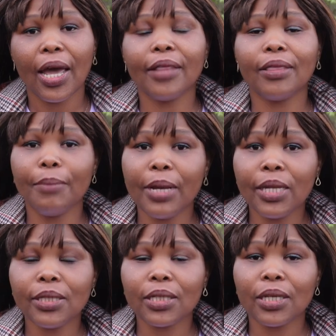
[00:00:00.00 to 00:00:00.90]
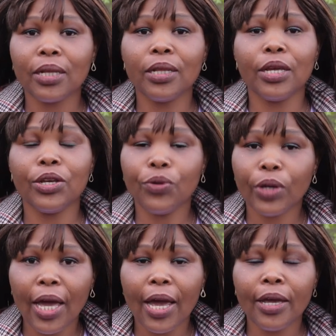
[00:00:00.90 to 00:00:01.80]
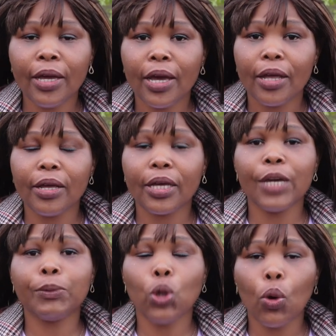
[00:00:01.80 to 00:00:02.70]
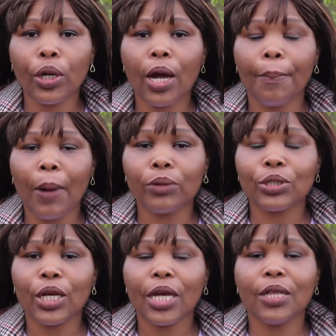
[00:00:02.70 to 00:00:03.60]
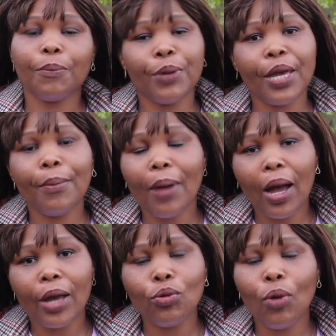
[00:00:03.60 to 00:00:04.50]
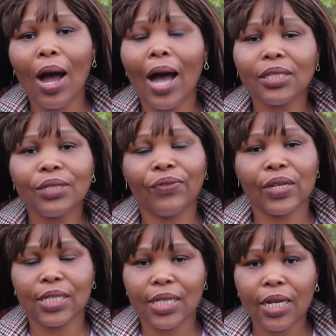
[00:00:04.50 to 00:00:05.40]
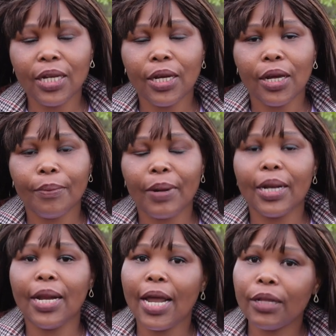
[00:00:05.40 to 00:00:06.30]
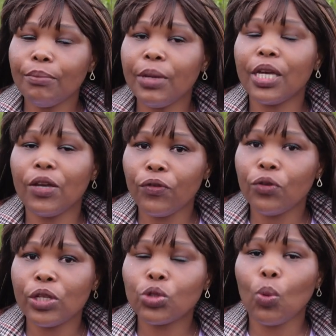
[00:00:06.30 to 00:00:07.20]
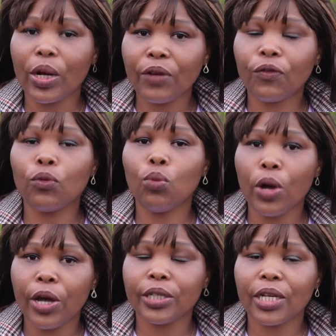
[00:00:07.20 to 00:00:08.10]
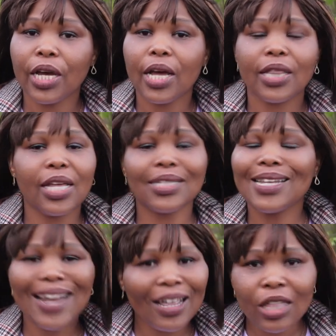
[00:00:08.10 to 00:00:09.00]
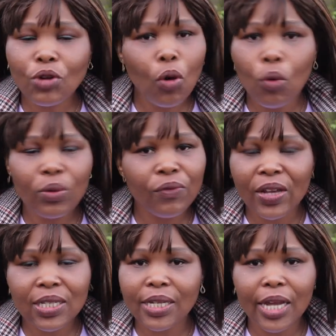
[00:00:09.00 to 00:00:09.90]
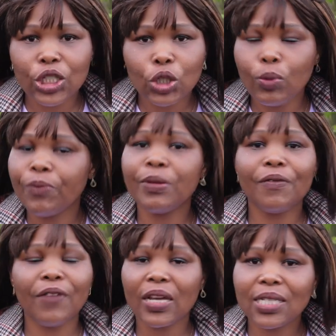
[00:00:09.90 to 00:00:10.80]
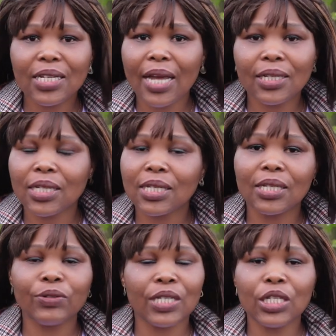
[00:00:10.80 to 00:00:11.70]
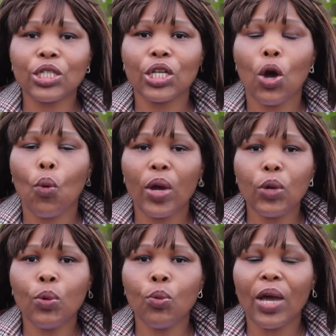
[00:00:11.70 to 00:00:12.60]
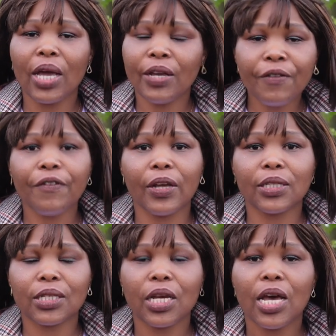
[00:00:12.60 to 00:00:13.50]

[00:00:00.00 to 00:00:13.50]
At the minute in the UK, they keep talking about the BMI who are anti-vaccine. But let me give you this wonderful word. There's nothing wrong with vaccination. We've been vaccinated since when we were infants.